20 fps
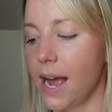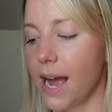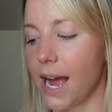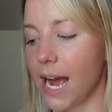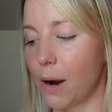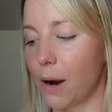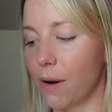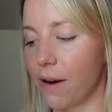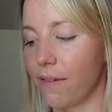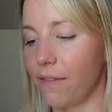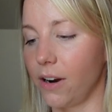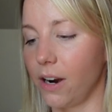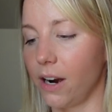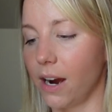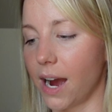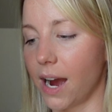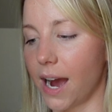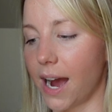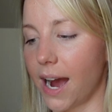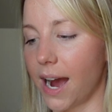
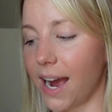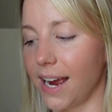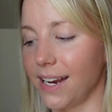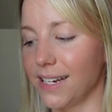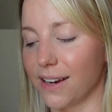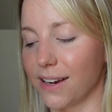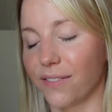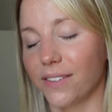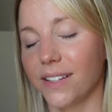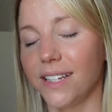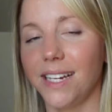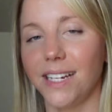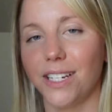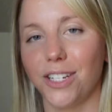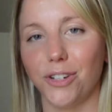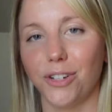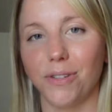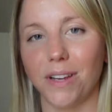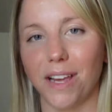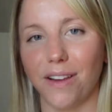However, I definitely need
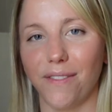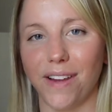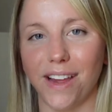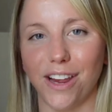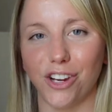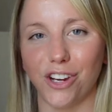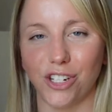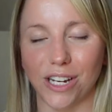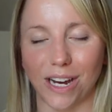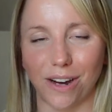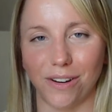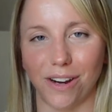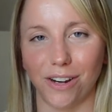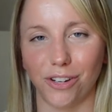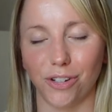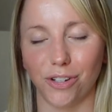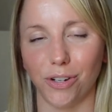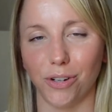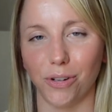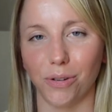to give a shout
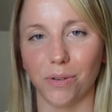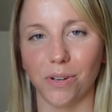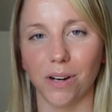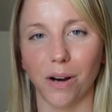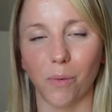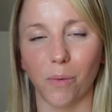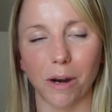out to